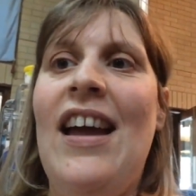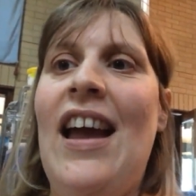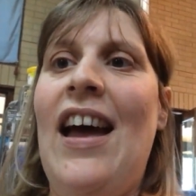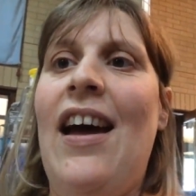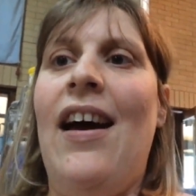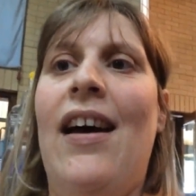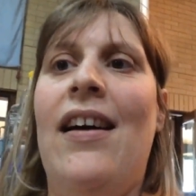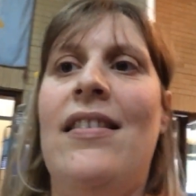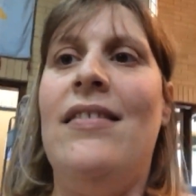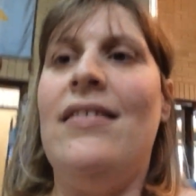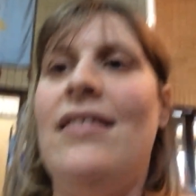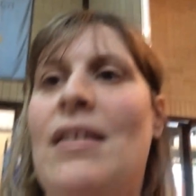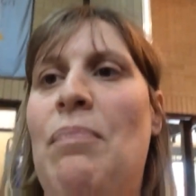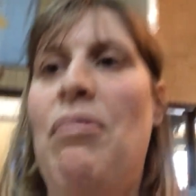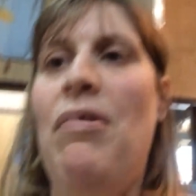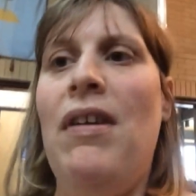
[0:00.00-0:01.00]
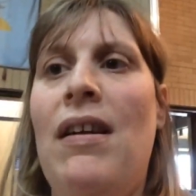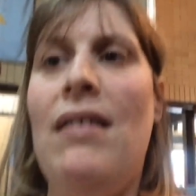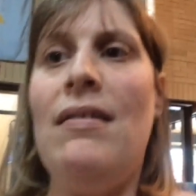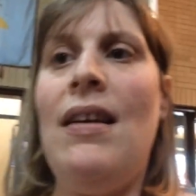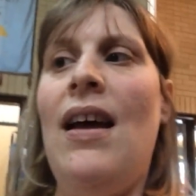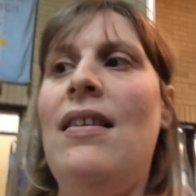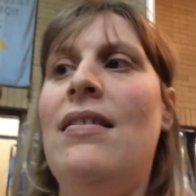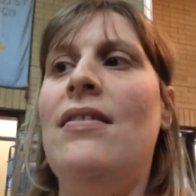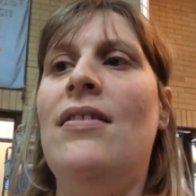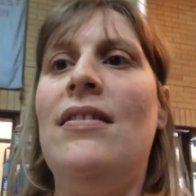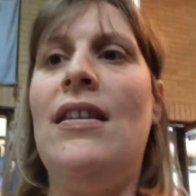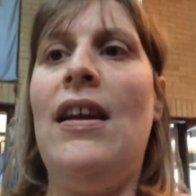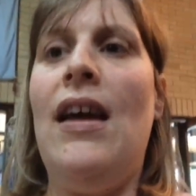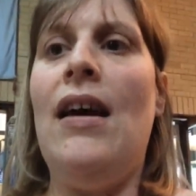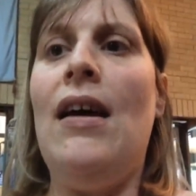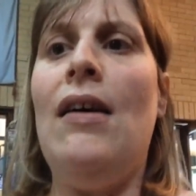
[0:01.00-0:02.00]
And the prick test
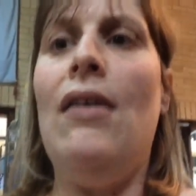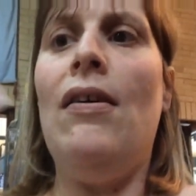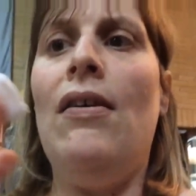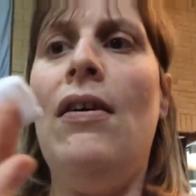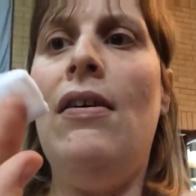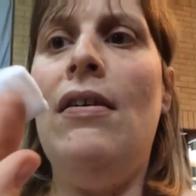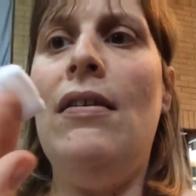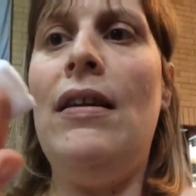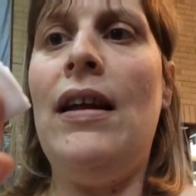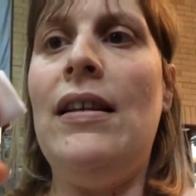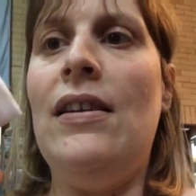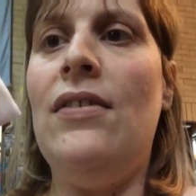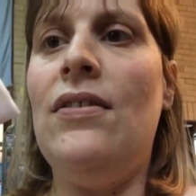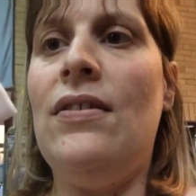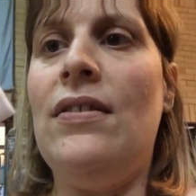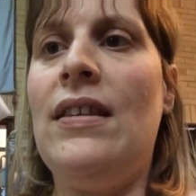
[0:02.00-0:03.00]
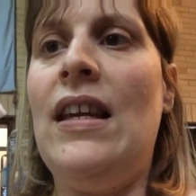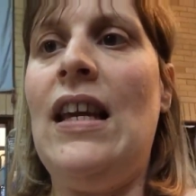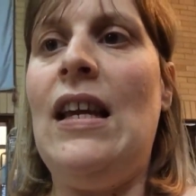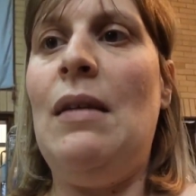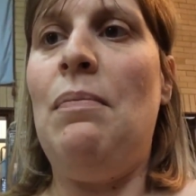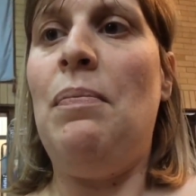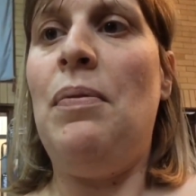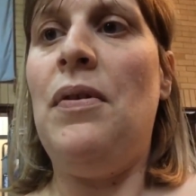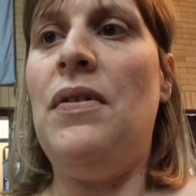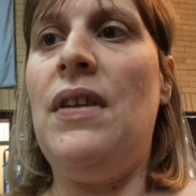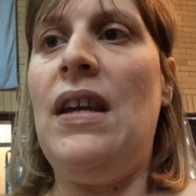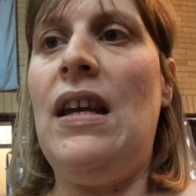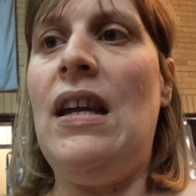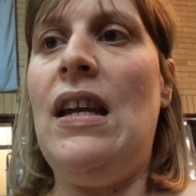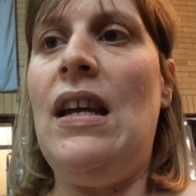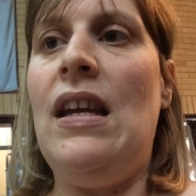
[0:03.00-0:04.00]
doesn't hurt at all, and you just keep
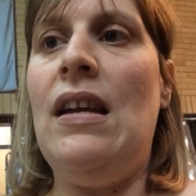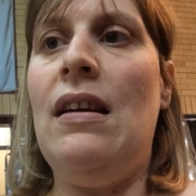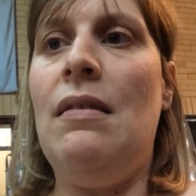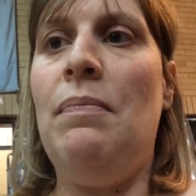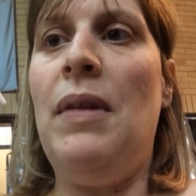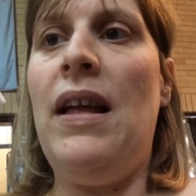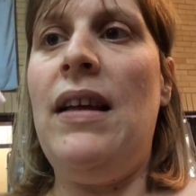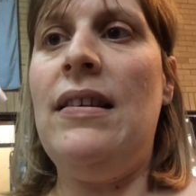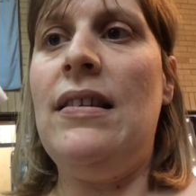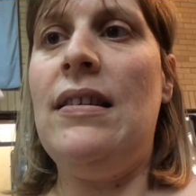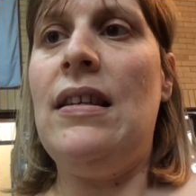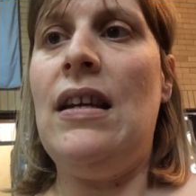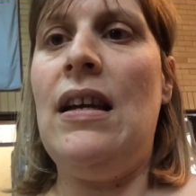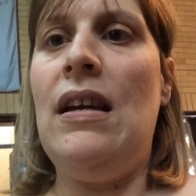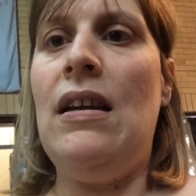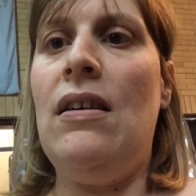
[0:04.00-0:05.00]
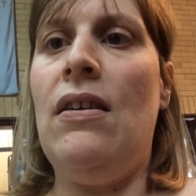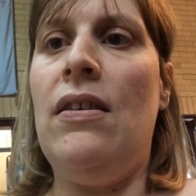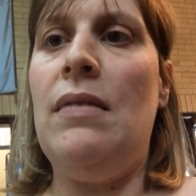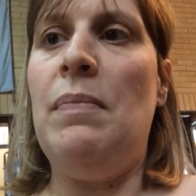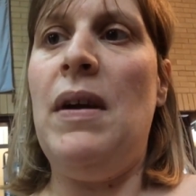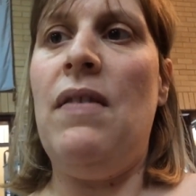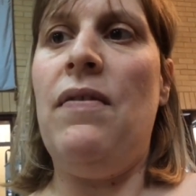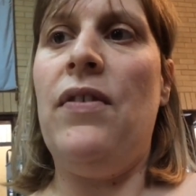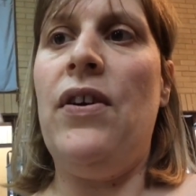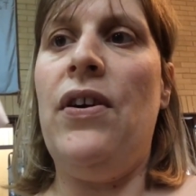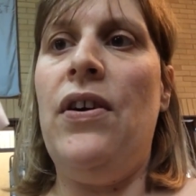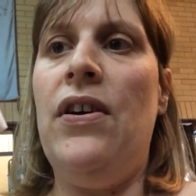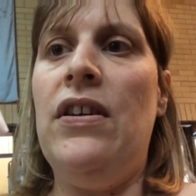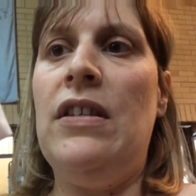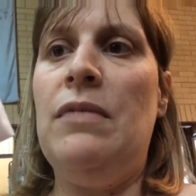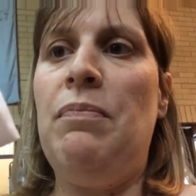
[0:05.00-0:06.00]
the plaster or the bit of
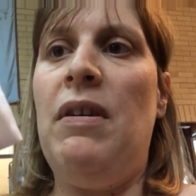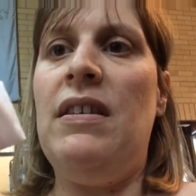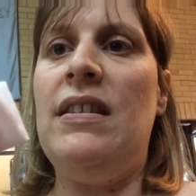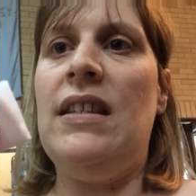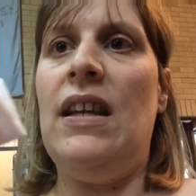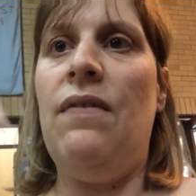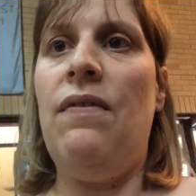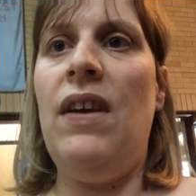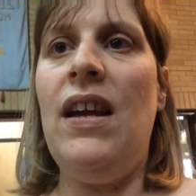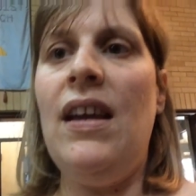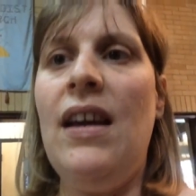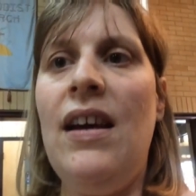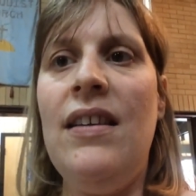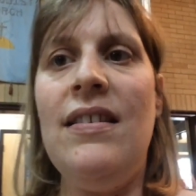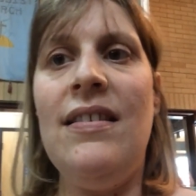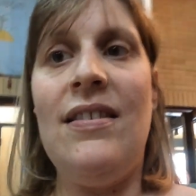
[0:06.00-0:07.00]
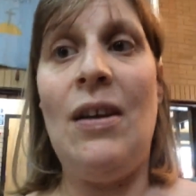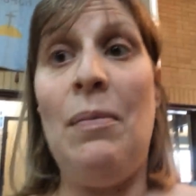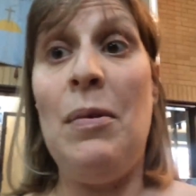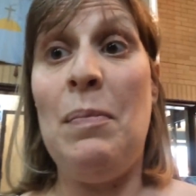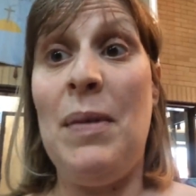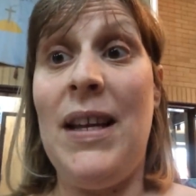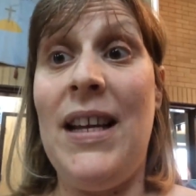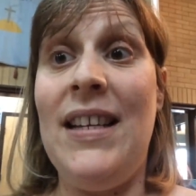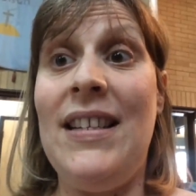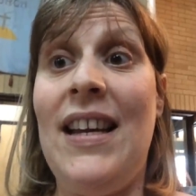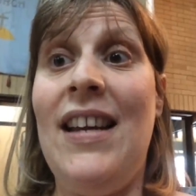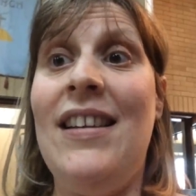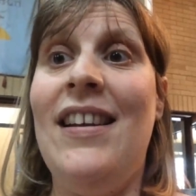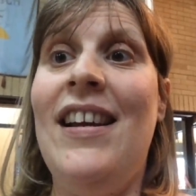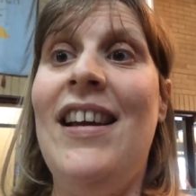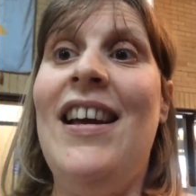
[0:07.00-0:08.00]
gauze pressed to your finger to stop the
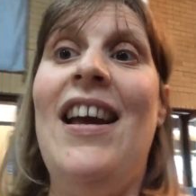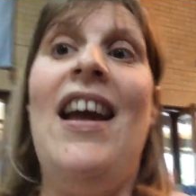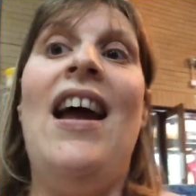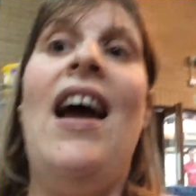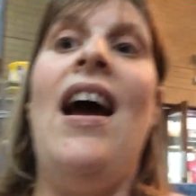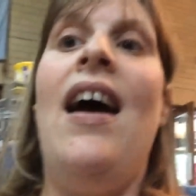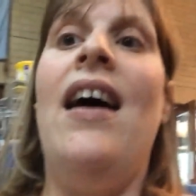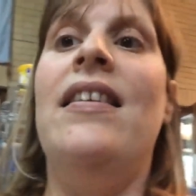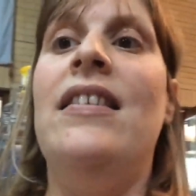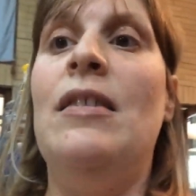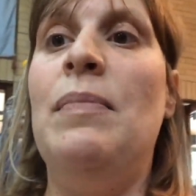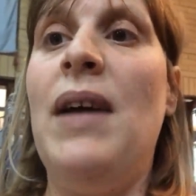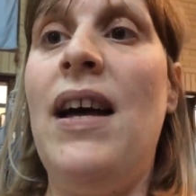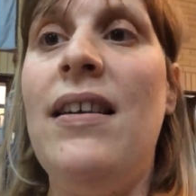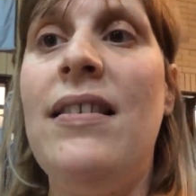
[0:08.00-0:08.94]
bleeding. And you'll be